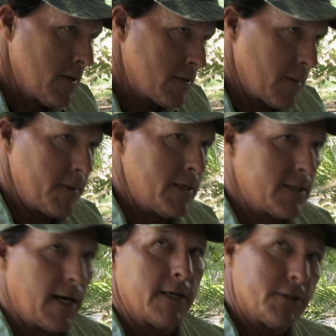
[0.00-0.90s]
some of these
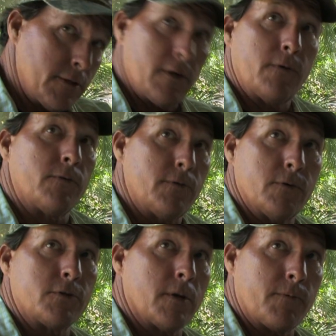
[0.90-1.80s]
guys know they're
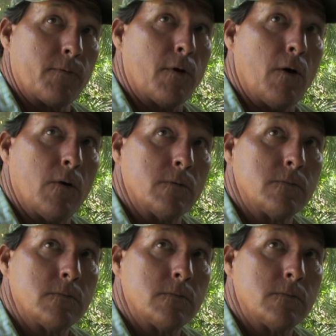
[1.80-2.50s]
doing something wrong.